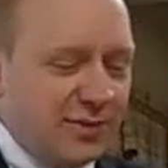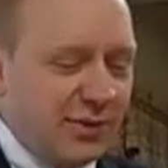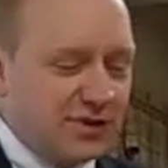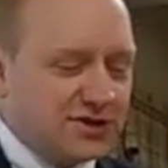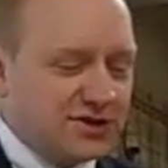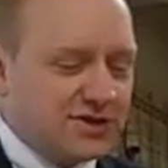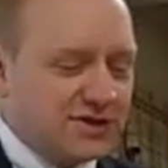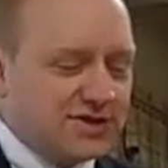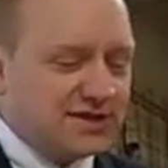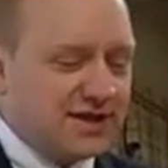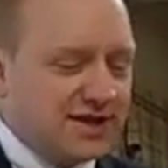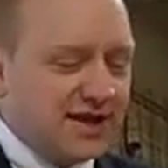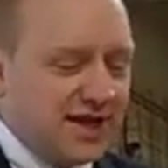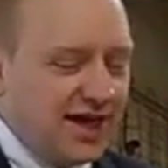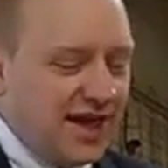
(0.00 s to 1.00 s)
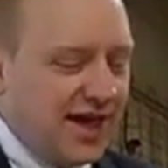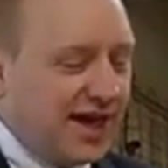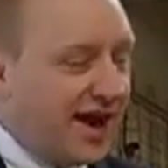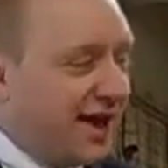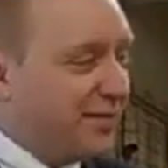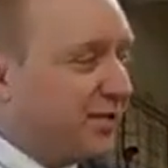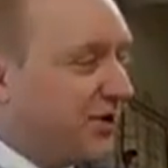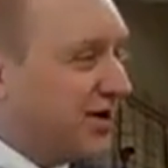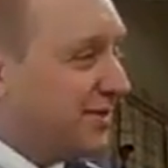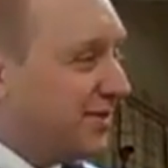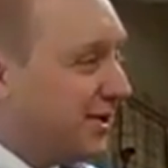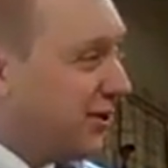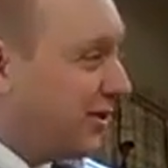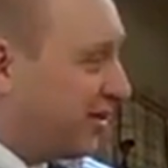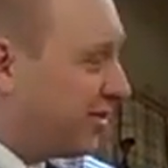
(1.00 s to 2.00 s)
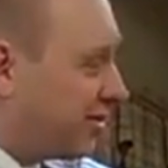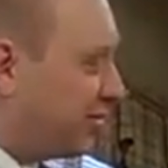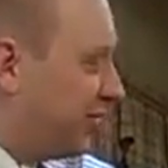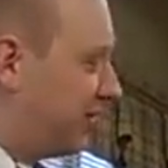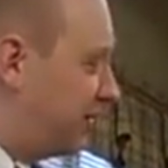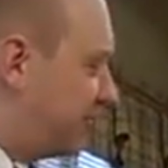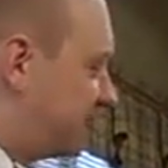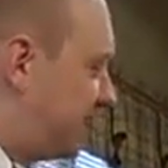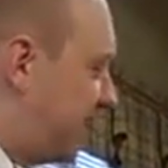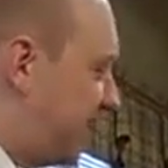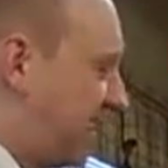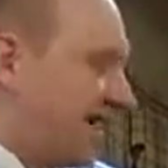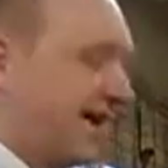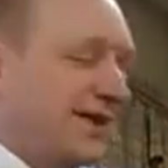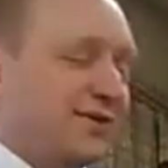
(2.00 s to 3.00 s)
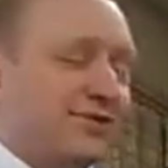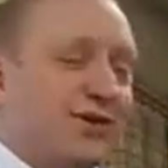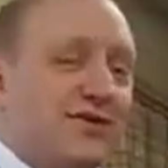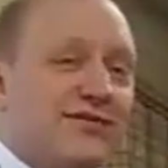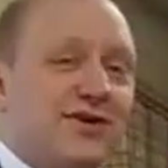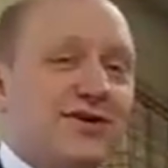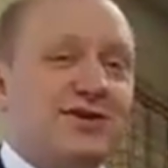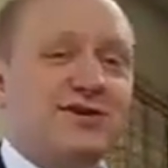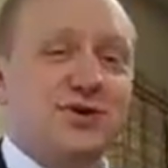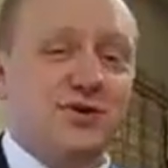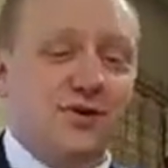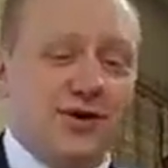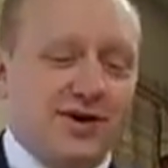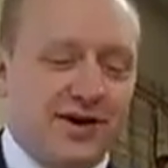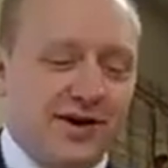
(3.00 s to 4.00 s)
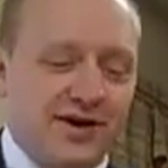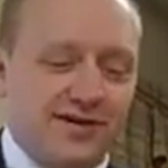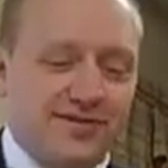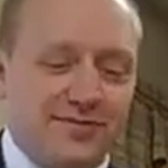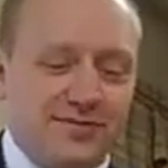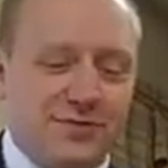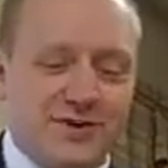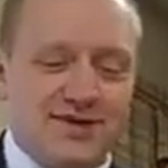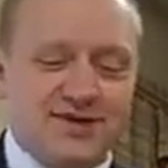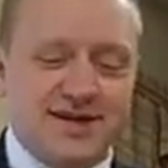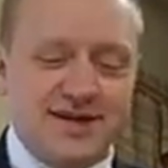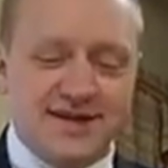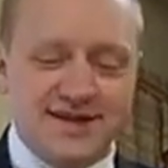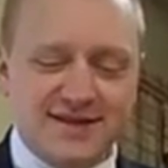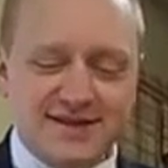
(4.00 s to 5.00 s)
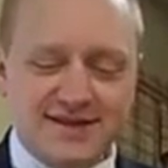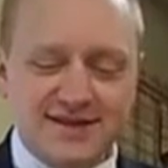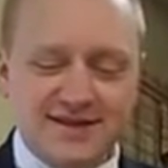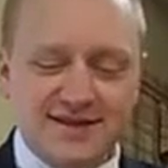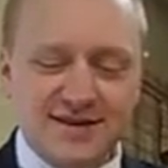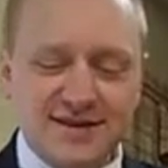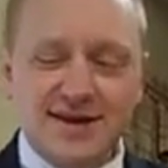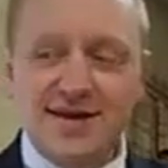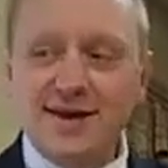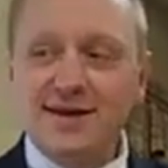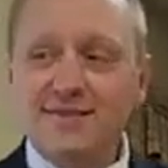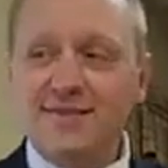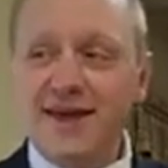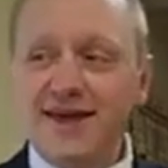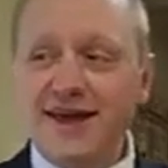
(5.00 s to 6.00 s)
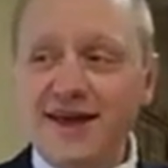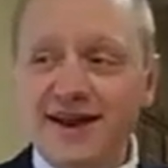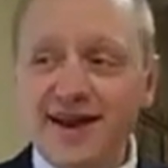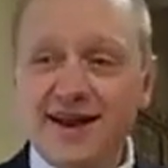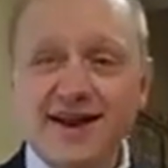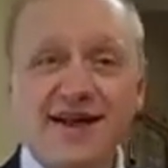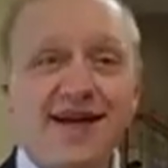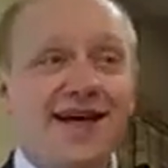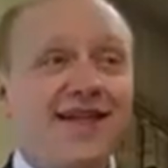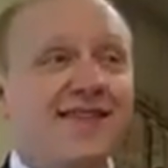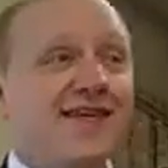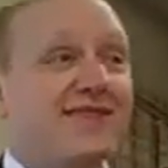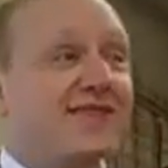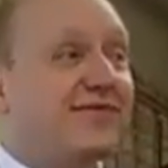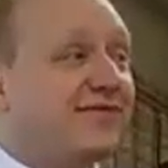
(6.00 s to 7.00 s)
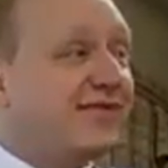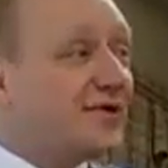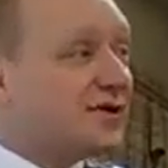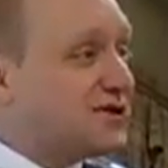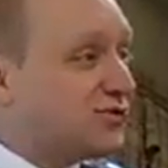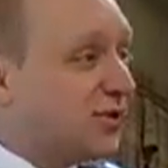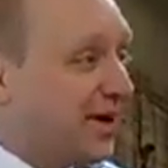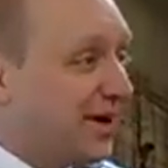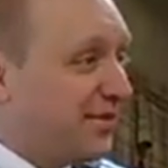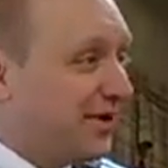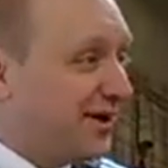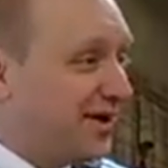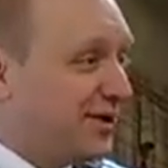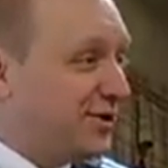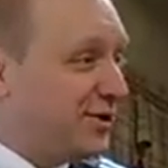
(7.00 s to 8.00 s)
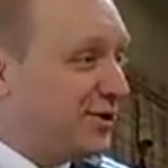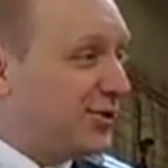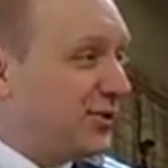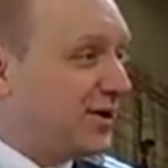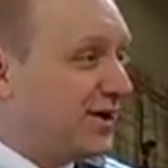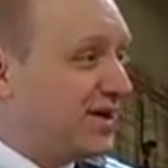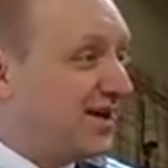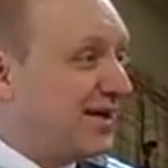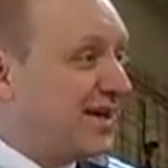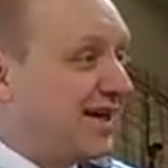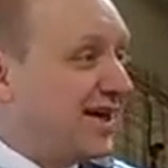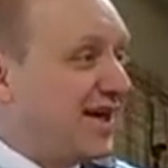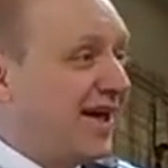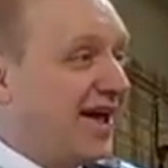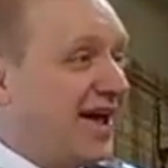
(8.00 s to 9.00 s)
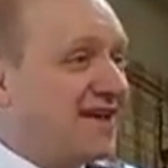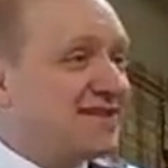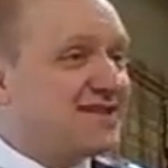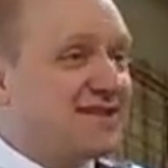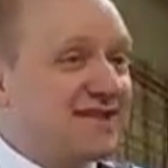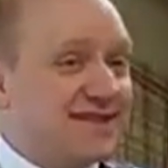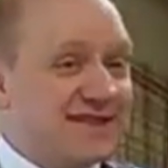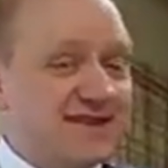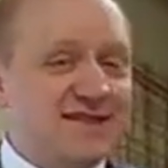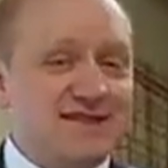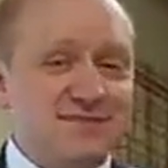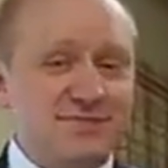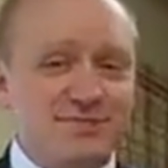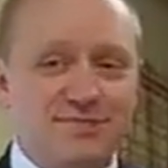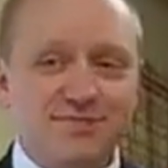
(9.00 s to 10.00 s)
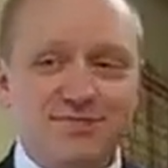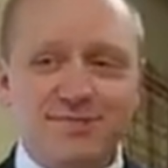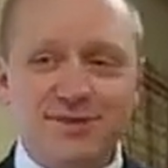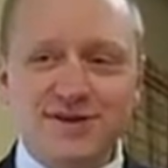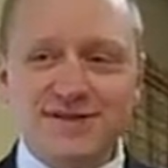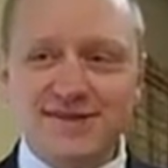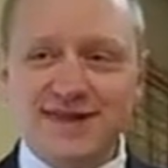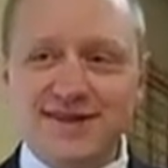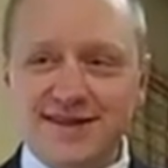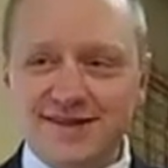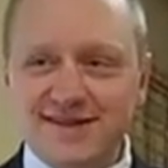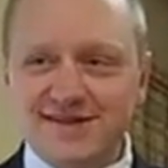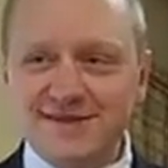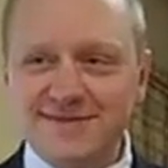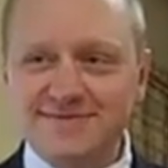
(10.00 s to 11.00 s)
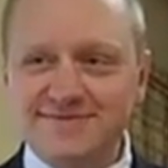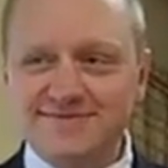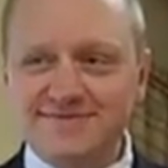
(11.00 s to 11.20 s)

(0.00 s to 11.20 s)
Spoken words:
motions, and I'm going to be going through them today in reverse order of precedence, meaning that the first one I'm going to do has the least precedence.